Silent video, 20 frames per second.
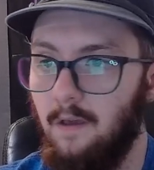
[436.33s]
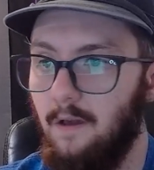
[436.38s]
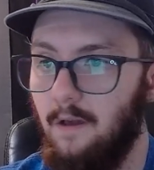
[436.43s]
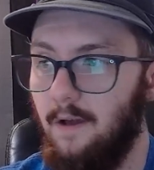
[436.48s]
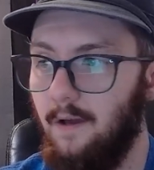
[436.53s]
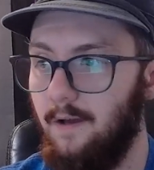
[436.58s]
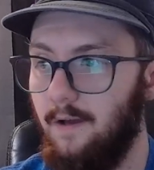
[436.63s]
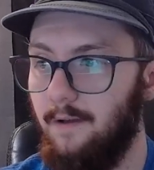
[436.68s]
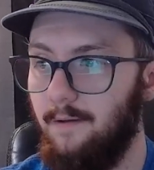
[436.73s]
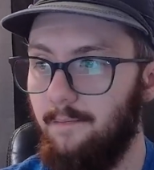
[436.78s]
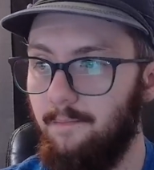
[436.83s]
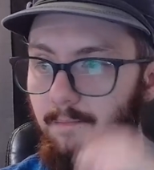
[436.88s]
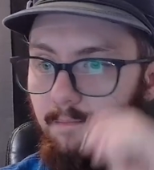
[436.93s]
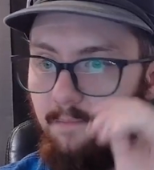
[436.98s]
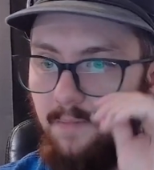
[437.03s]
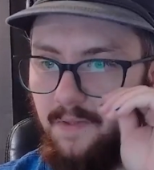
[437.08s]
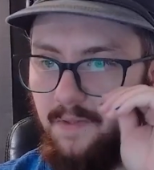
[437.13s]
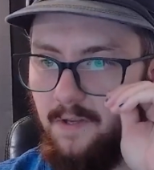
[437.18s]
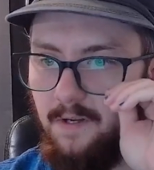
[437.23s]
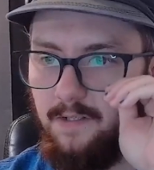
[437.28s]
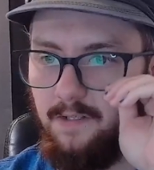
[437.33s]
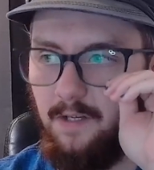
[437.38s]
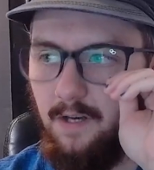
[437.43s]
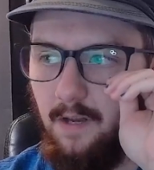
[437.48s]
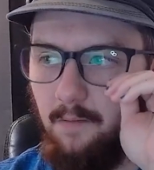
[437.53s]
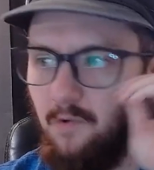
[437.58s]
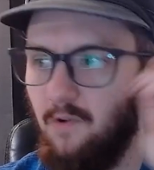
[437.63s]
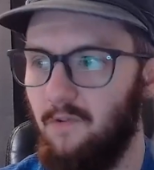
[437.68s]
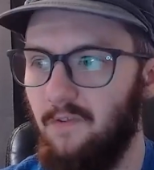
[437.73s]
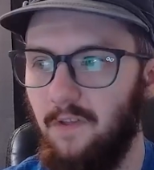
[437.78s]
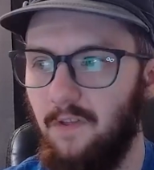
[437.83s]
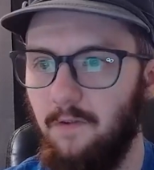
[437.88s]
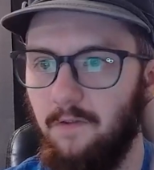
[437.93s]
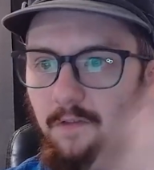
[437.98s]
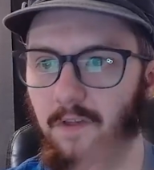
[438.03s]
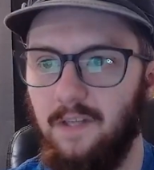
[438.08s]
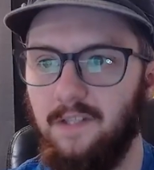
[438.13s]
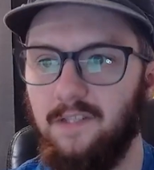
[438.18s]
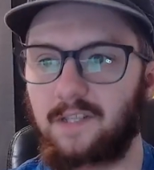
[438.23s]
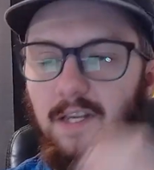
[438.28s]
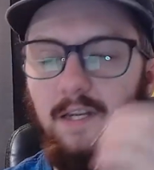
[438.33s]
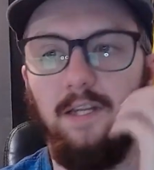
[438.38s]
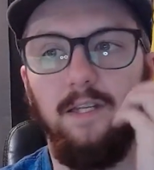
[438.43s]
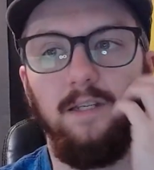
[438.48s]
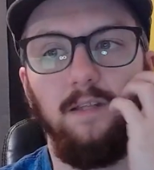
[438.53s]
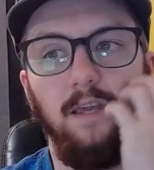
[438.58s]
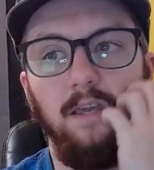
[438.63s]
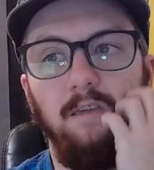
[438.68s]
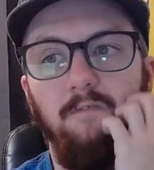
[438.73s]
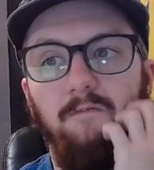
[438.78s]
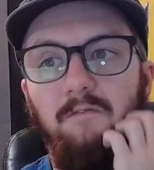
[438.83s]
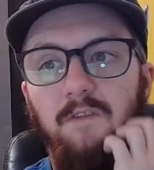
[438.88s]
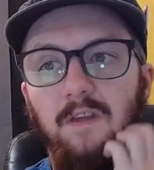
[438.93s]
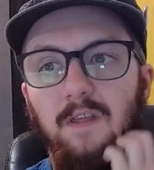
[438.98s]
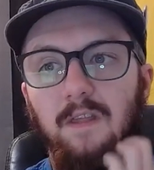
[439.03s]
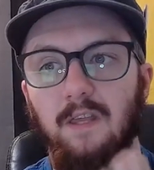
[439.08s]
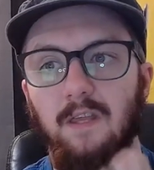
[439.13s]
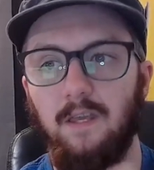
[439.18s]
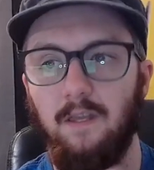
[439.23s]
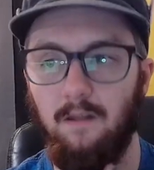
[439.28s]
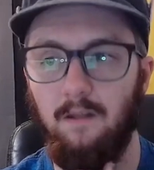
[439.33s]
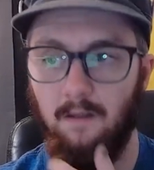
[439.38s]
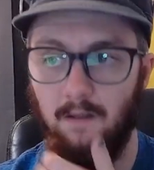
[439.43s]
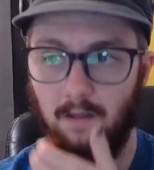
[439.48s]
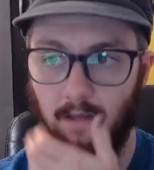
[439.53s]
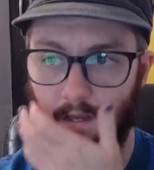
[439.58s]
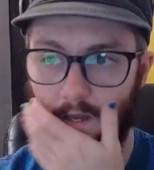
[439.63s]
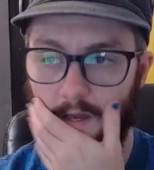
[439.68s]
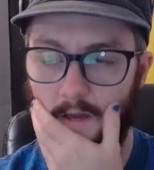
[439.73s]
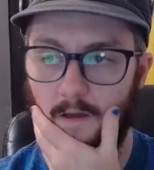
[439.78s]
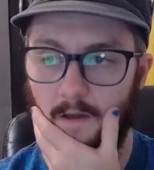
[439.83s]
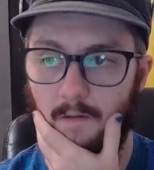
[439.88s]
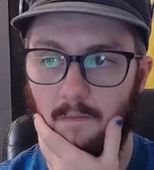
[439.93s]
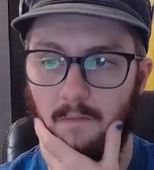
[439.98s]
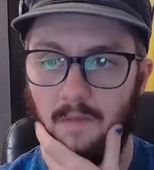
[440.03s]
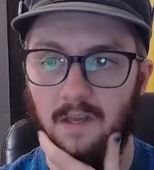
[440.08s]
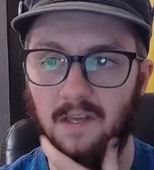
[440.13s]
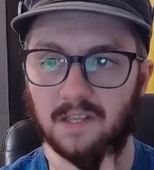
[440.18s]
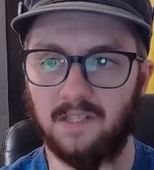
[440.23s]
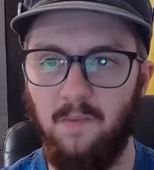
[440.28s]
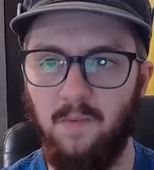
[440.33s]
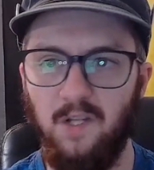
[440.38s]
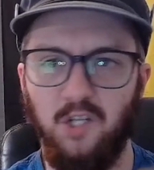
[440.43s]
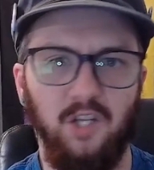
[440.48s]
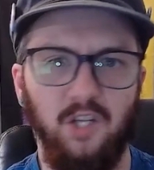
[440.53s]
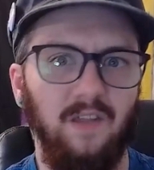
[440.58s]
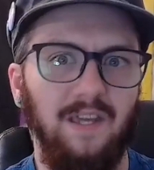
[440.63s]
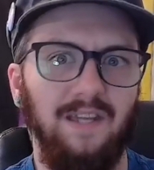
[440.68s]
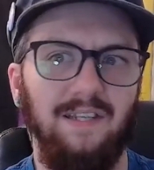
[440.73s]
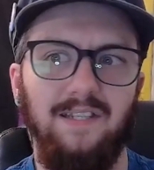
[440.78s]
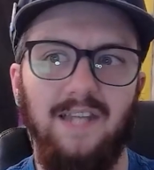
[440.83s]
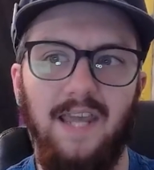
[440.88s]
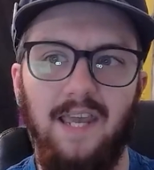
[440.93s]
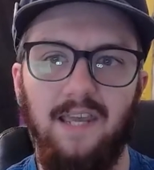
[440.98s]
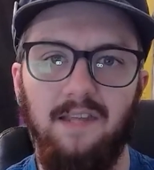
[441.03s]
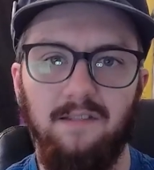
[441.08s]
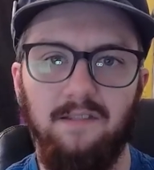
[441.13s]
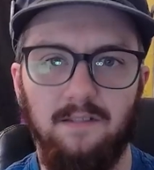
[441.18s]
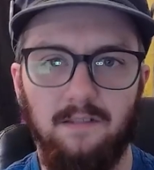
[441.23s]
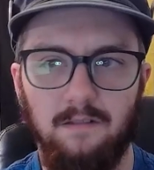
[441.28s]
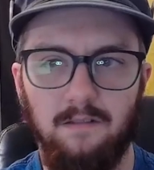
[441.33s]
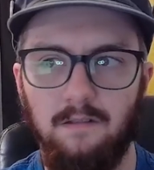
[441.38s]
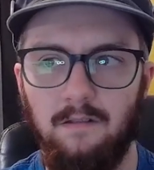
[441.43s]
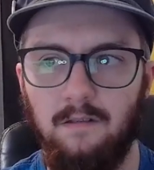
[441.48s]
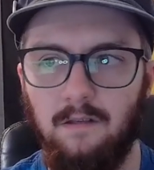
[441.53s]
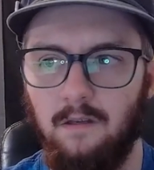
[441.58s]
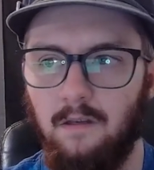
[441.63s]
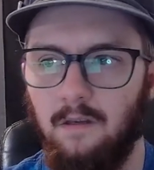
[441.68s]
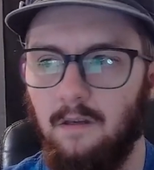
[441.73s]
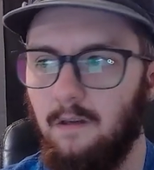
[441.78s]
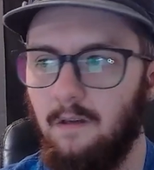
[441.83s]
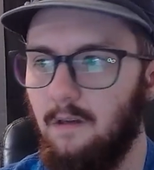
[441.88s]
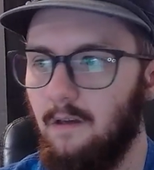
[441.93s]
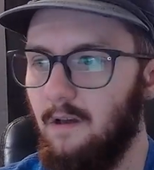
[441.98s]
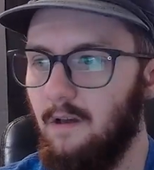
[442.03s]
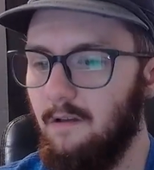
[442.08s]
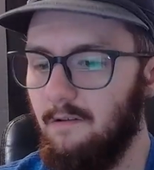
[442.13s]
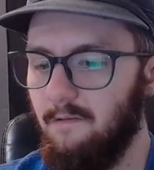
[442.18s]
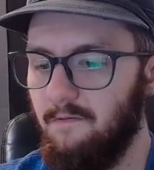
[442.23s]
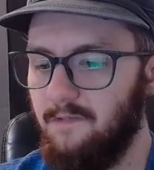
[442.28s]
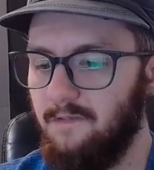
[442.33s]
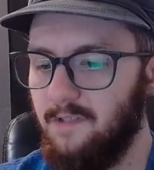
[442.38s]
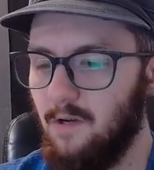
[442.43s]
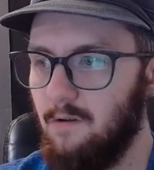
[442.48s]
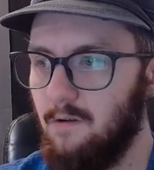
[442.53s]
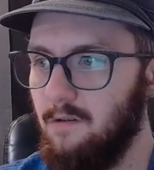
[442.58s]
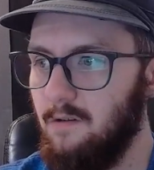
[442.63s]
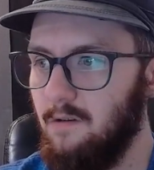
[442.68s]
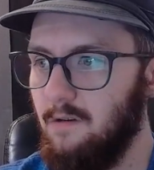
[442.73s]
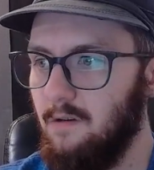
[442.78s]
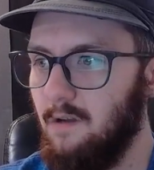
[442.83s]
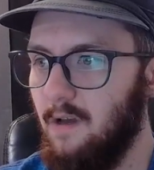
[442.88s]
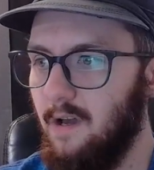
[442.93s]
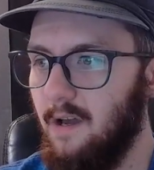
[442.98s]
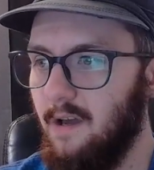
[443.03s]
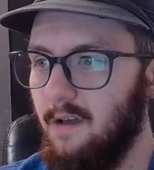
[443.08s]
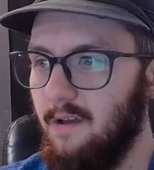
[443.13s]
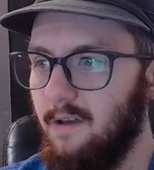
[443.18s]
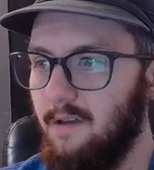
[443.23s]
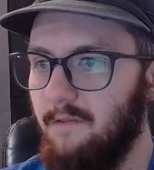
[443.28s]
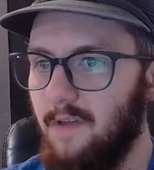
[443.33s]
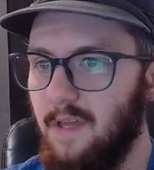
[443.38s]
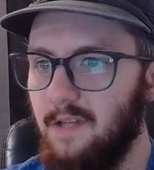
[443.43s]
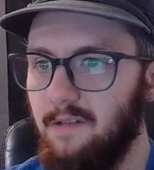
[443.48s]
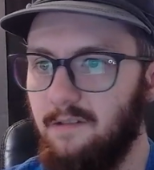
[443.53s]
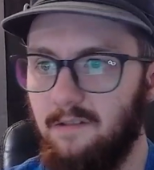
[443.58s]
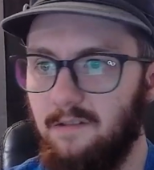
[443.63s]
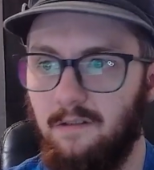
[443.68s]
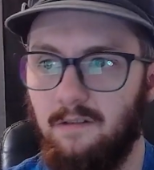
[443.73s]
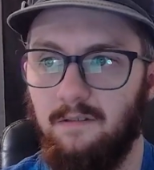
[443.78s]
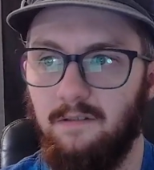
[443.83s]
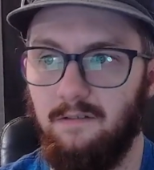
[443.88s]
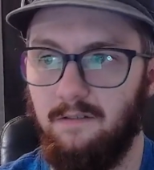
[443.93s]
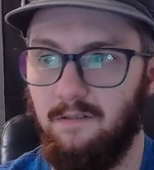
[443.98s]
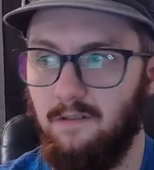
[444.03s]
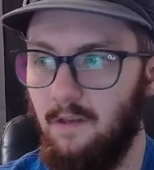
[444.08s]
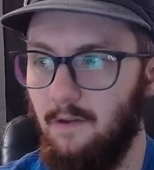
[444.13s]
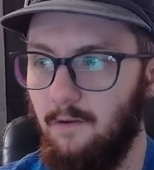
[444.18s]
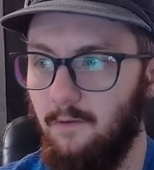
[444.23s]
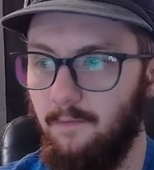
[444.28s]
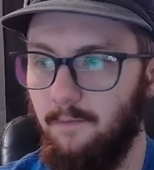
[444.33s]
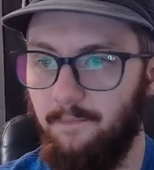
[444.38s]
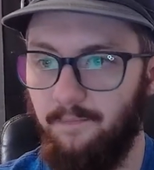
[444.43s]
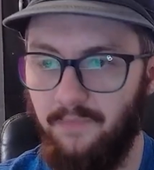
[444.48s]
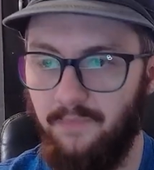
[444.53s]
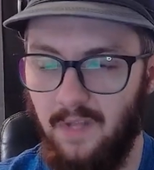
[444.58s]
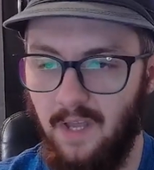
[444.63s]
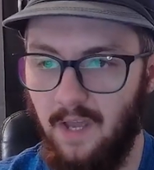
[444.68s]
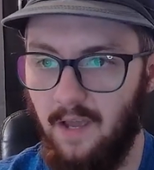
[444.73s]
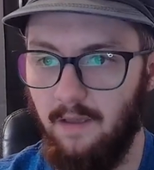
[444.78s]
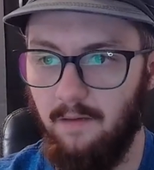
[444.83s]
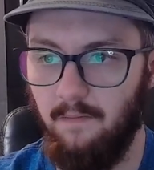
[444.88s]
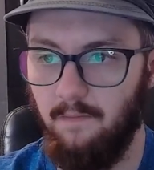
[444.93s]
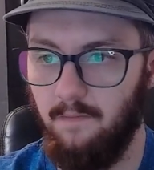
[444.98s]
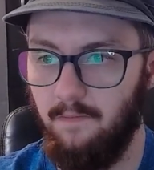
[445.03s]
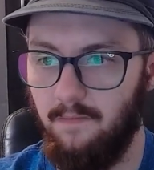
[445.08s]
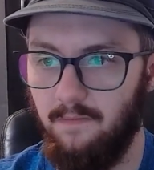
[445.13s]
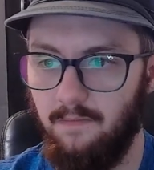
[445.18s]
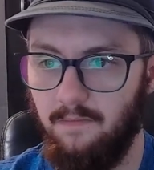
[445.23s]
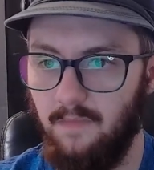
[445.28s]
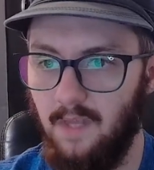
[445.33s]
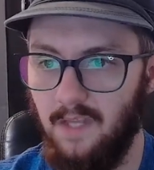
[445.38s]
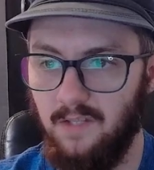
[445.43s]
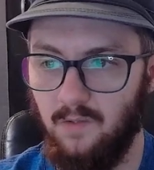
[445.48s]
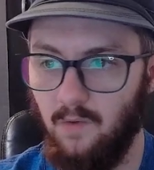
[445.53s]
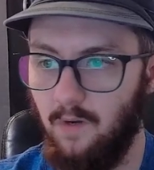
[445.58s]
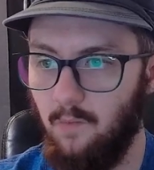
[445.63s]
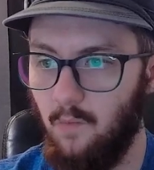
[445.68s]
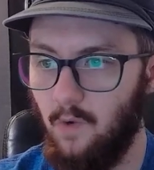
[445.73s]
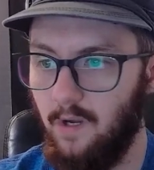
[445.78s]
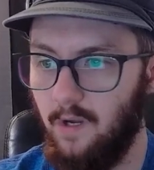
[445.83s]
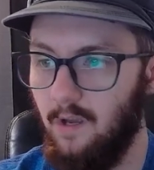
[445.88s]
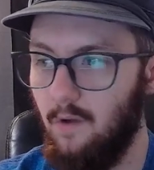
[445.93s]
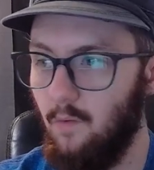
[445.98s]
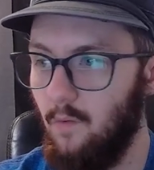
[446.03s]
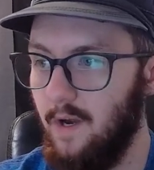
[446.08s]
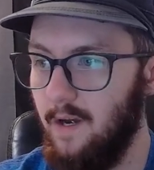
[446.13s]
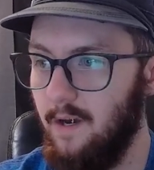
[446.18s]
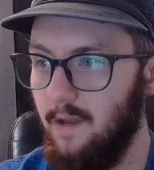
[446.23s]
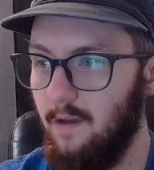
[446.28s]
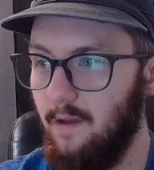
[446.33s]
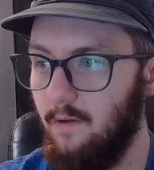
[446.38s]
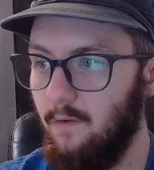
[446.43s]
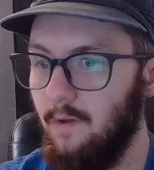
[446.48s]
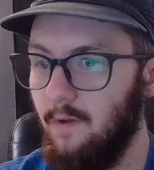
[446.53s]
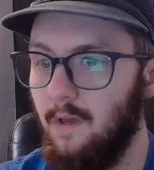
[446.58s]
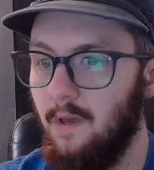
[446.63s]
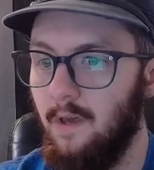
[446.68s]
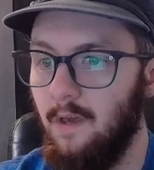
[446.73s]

But there's a number of other things I need to like fill in, especially like dates of certain events. So that's what I'm working on right now.